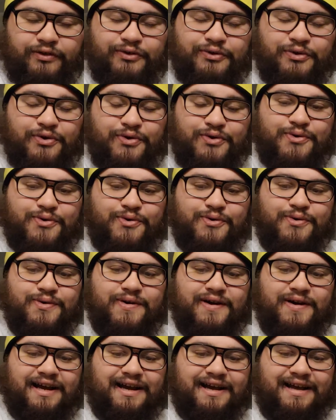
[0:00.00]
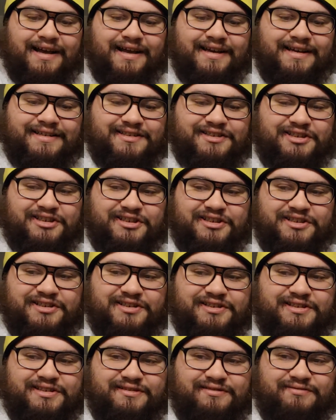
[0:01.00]
who is
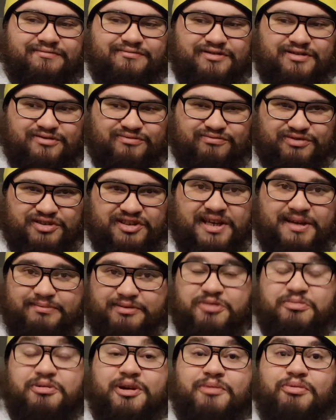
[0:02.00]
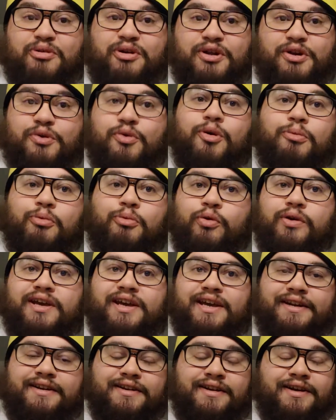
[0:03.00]
just seems to be a pretty normal
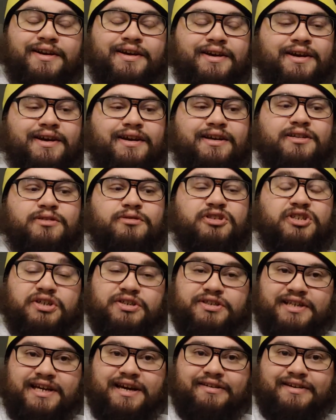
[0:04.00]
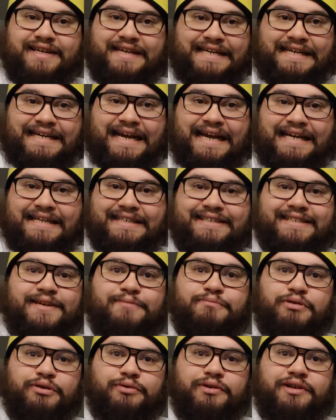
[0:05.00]
kid. Turns out he has the
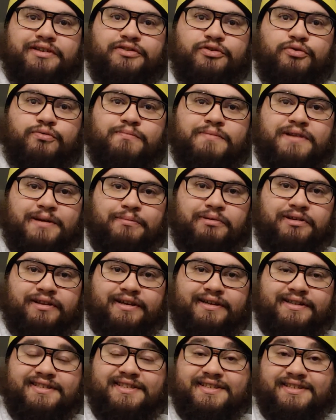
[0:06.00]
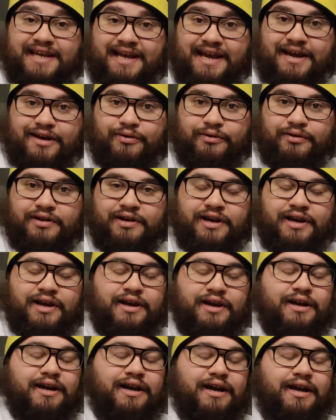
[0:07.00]
ability to manipulate sound.
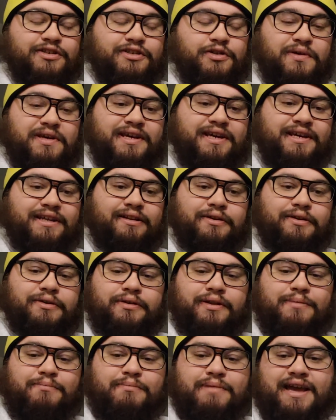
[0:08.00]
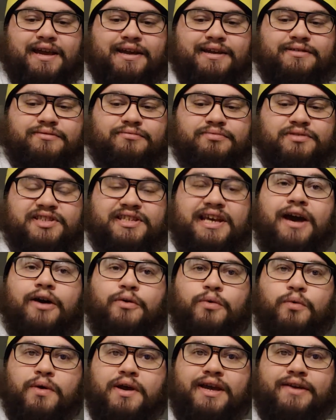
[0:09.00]
So he can literally make
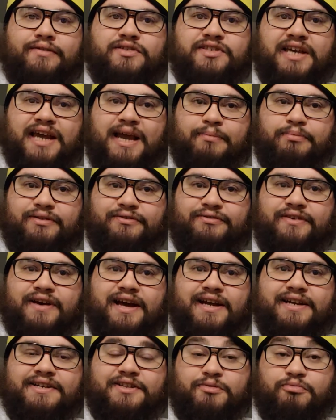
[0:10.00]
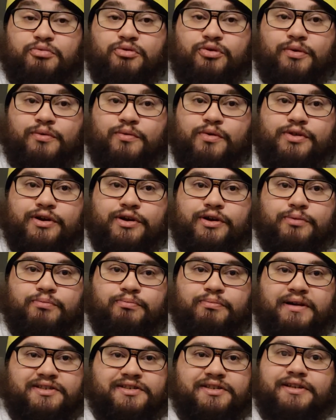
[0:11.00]
sound waves amplified to the point where they're
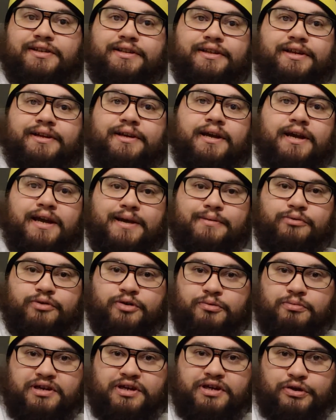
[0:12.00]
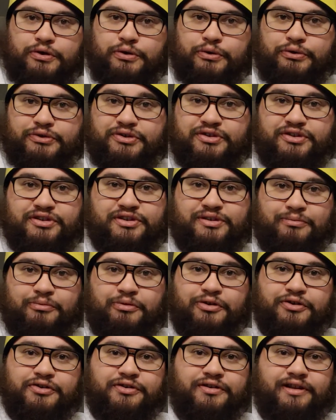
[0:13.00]
basically able to be used
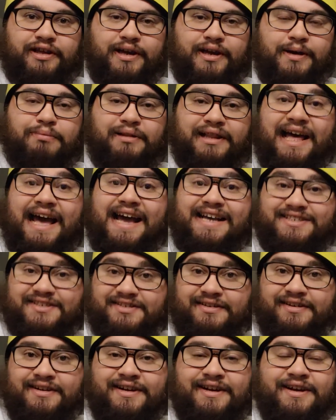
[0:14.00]
similar to like a blast.